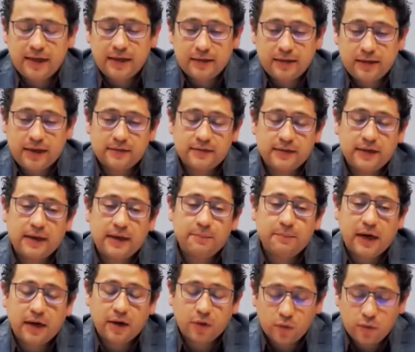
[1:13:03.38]
dialogue
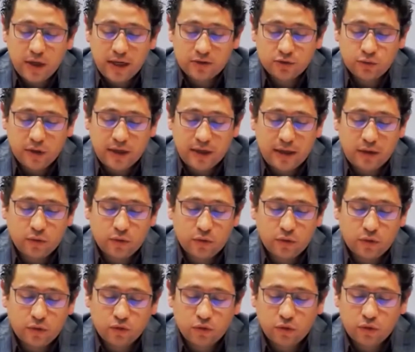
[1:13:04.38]
on
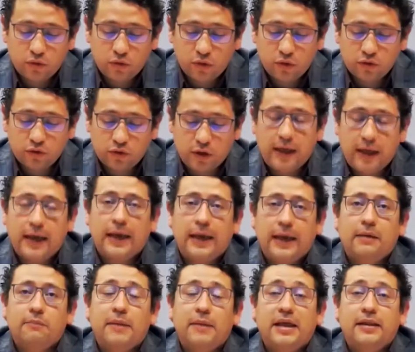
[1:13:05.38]
transparency
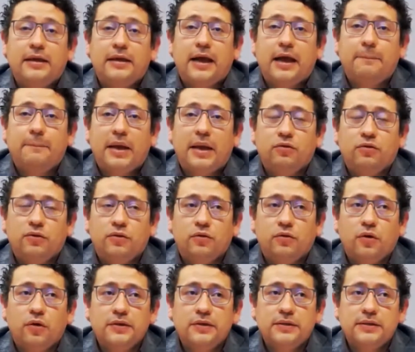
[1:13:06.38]

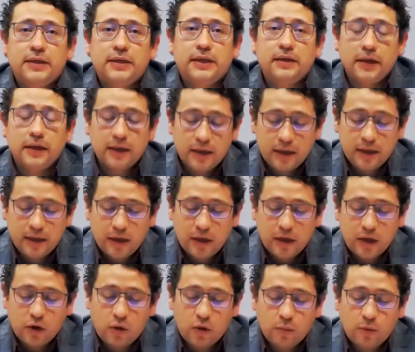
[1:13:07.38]
and other
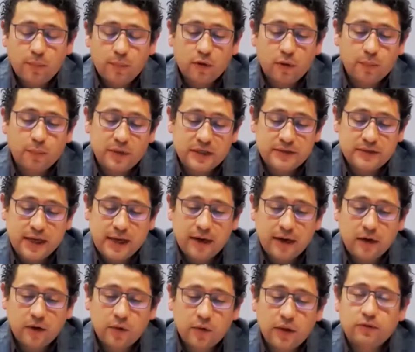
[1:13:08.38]
drugs. So
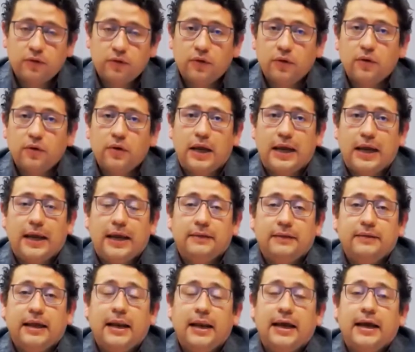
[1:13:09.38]
how to
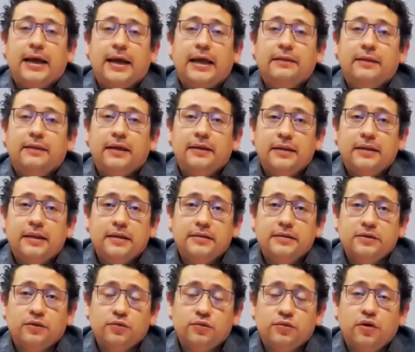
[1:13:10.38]
propitiate
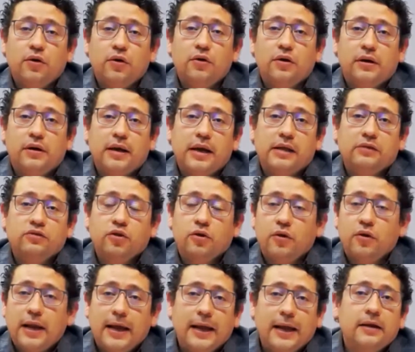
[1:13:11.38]
it
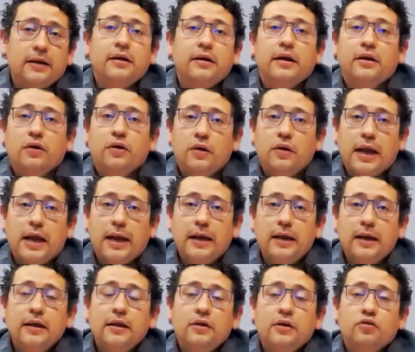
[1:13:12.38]
within
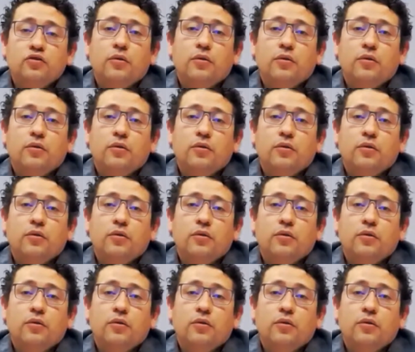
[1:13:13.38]
the